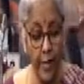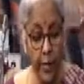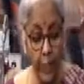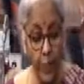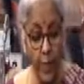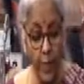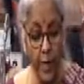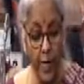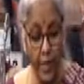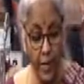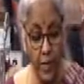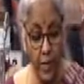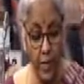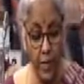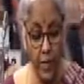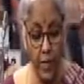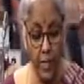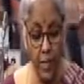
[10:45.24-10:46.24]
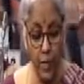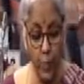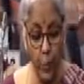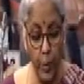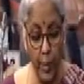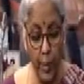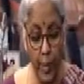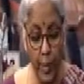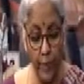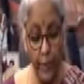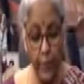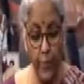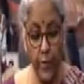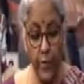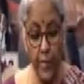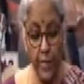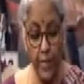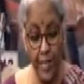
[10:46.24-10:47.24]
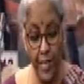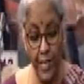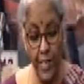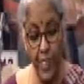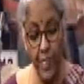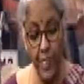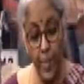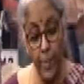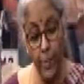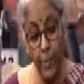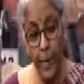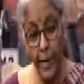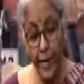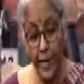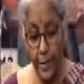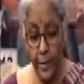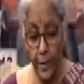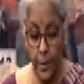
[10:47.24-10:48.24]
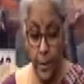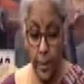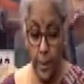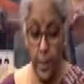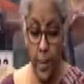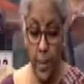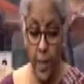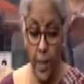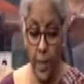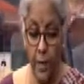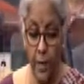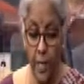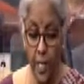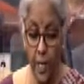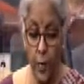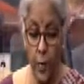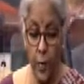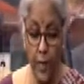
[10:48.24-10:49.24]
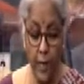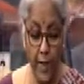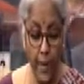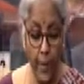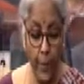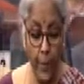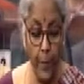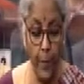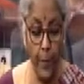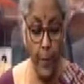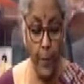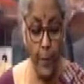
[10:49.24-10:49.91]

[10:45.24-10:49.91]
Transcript: infra agencies will have their skills upgraded. This will ramp up